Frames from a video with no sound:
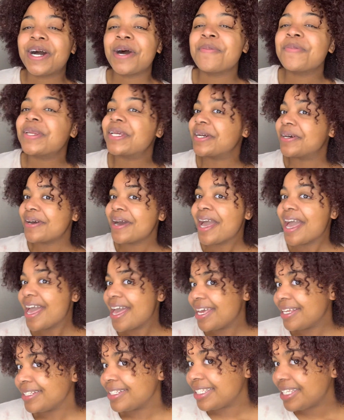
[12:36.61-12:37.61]
gonna go
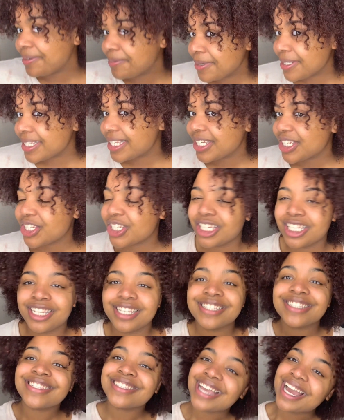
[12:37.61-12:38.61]
ahead, deep condition,
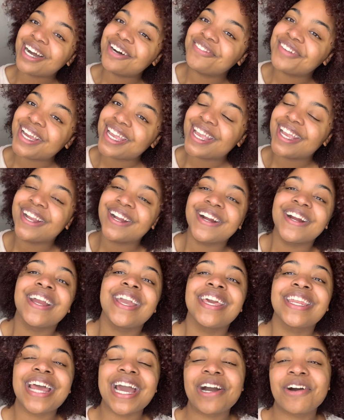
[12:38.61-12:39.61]
style my hair,
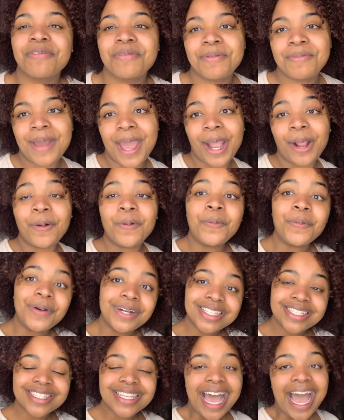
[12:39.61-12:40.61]
and I'll be back
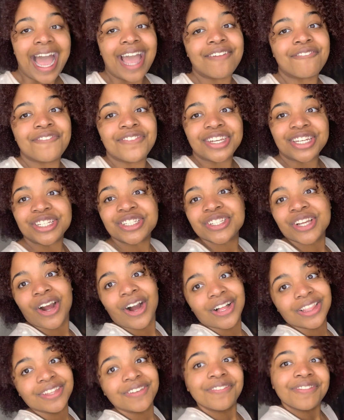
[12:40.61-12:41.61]
once I finish
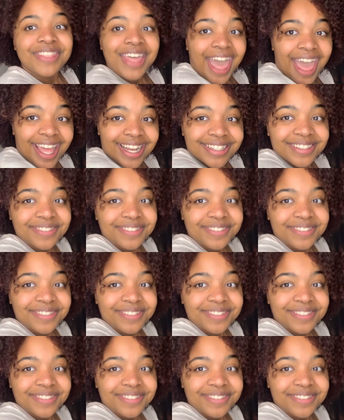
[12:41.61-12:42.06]
all of that.